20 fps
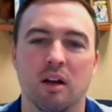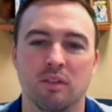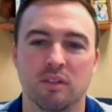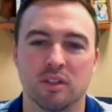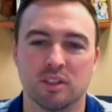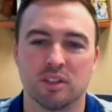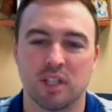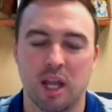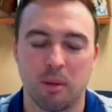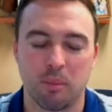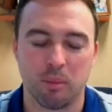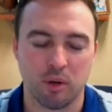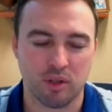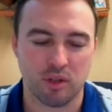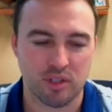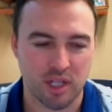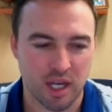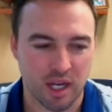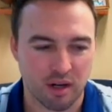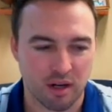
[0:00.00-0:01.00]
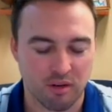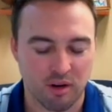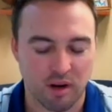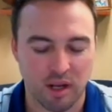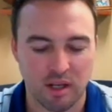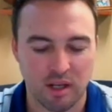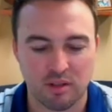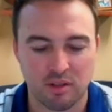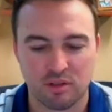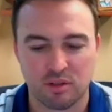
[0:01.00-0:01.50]
of a cyber attack,
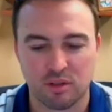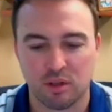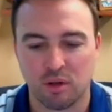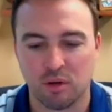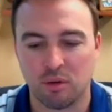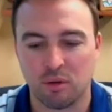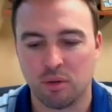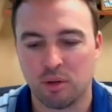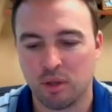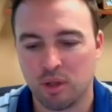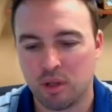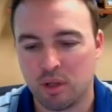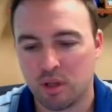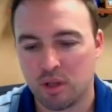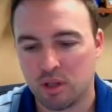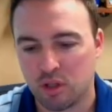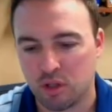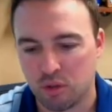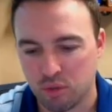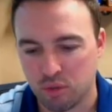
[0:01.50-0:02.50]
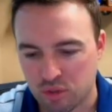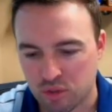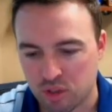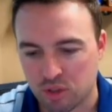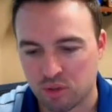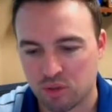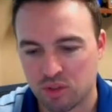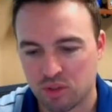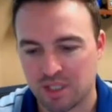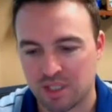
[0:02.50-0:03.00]
right? And so use those